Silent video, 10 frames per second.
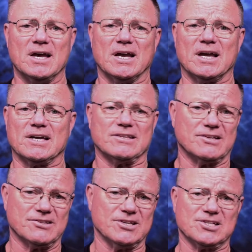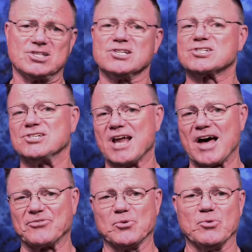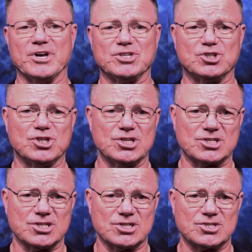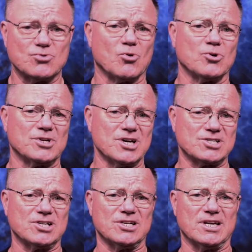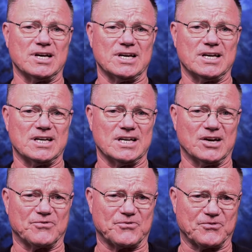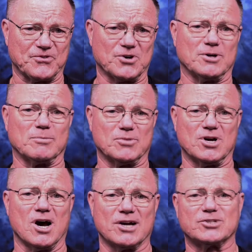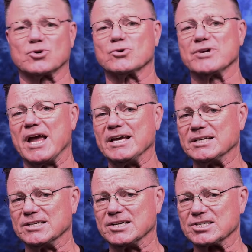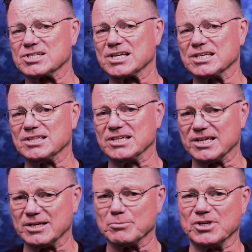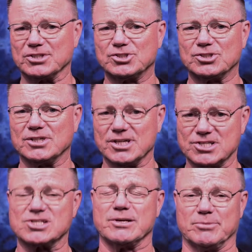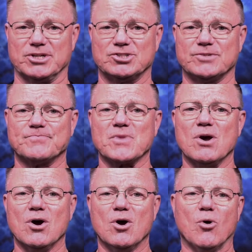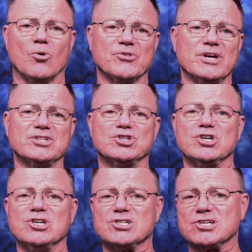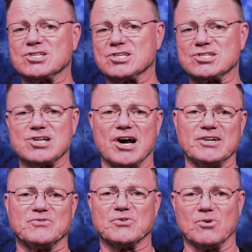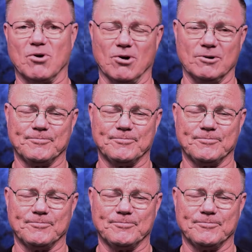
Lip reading: And this is not the way Jesus, nor does it affirm God created us in the image, His image, or that Jesus has died for all.